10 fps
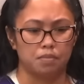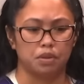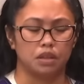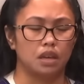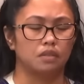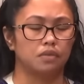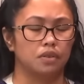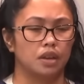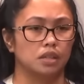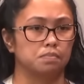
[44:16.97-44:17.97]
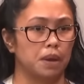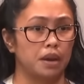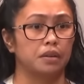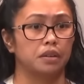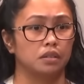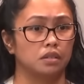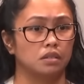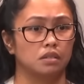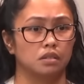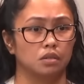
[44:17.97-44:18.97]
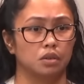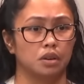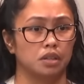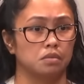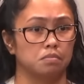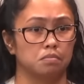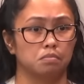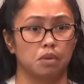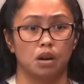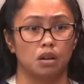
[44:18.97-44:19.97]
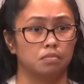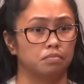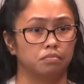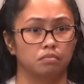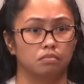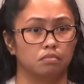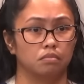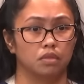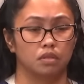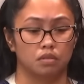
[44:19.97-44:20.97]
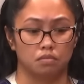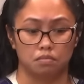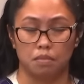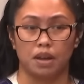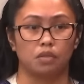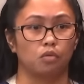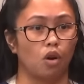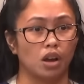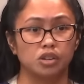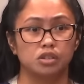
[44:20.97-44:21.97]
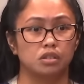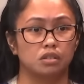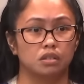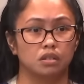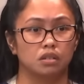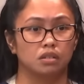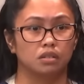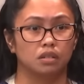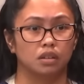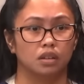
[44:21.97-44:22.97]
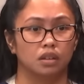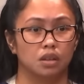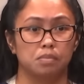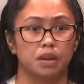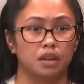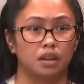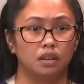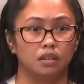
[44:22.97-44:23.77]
believe his parents or his mom might have washed the money.